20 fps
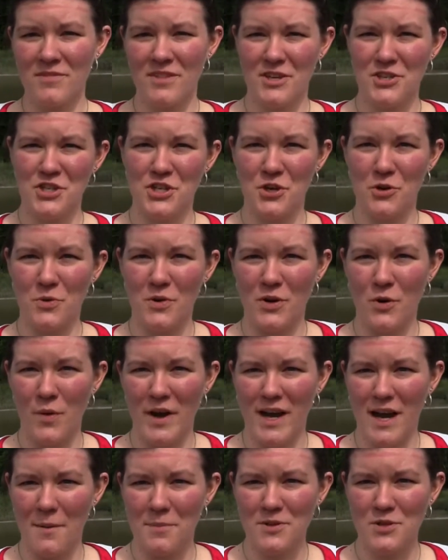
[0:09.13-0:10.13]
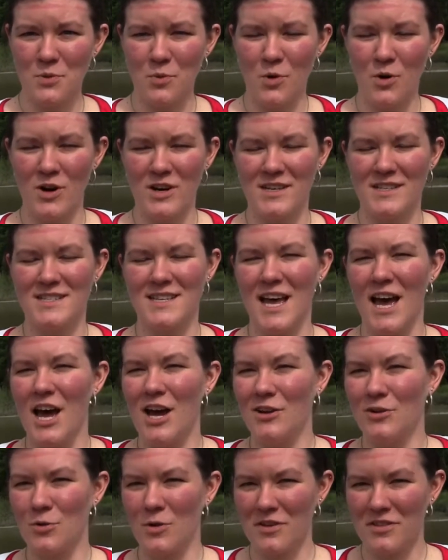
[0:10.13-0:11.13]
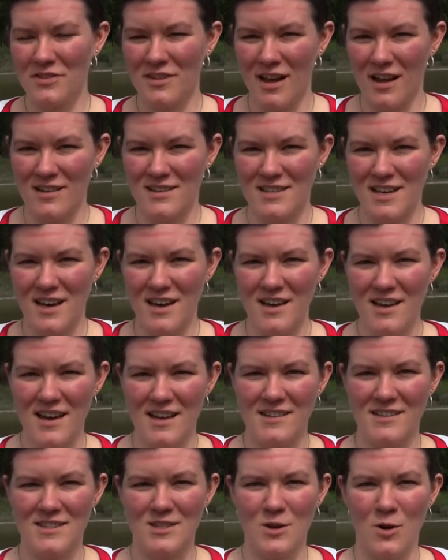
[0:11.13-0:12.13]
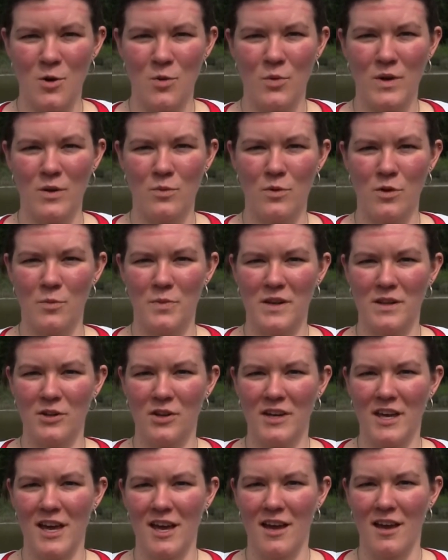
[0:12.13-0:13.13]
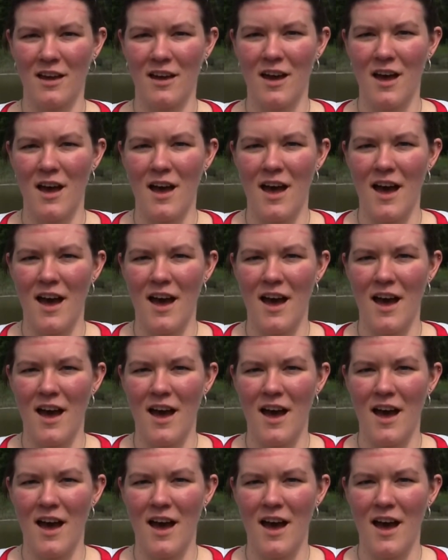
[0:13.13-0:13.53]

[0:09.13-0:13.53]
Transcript: This year we're going up towards North Delta, and so we will be looking